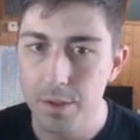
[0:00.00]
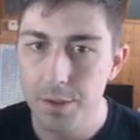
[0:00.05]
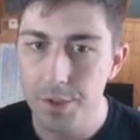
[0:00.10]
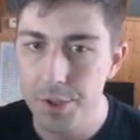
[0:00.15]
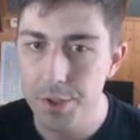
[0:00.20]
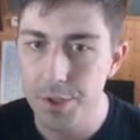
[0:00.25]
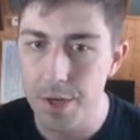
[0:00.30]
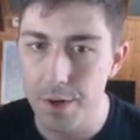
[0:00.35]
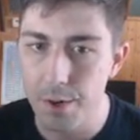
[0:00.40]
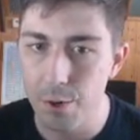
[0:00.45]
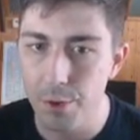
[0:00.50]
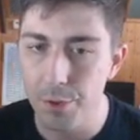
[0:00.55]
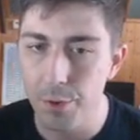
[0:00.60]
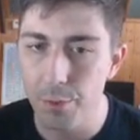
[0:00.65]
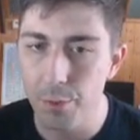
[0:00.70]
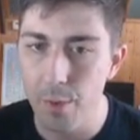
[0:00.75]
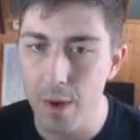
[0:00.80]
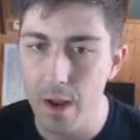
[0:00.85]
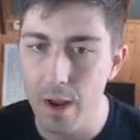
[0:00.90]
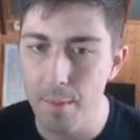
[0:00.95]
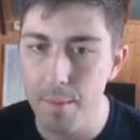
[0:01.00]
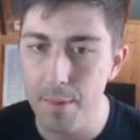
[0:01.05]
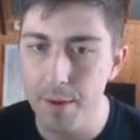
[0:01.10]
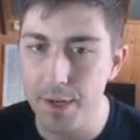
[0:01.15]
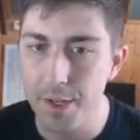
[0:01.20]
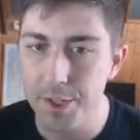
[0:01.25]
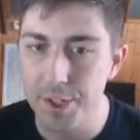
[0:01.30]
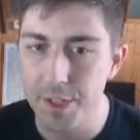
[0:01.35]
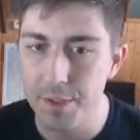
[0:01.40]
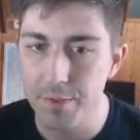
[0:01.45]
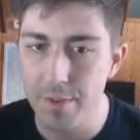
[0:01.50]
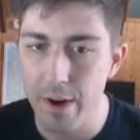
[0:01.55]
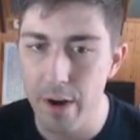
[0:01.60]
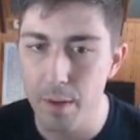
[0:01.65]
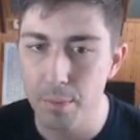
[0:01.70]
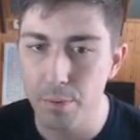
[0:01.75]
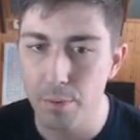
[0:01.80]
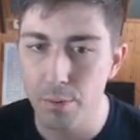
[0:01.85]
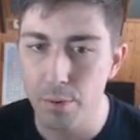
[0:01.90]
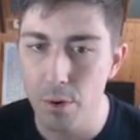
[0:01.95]
She's trying to hold the wave because she's very
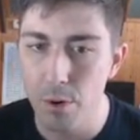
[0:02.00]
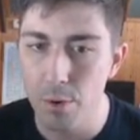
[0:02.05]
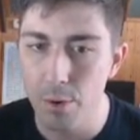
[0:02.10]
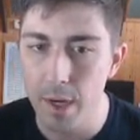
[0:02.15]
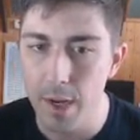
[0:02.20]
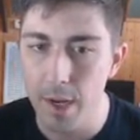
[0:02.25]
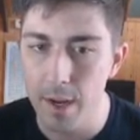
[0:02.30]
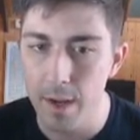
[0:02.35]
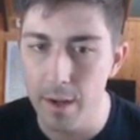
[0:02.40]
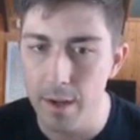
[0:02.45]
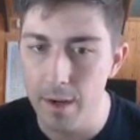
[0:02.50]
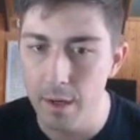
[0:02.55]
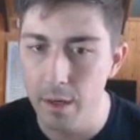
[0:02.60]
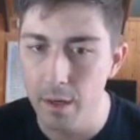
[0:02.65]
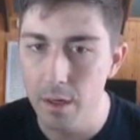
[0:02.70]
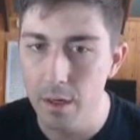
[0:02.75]
broken.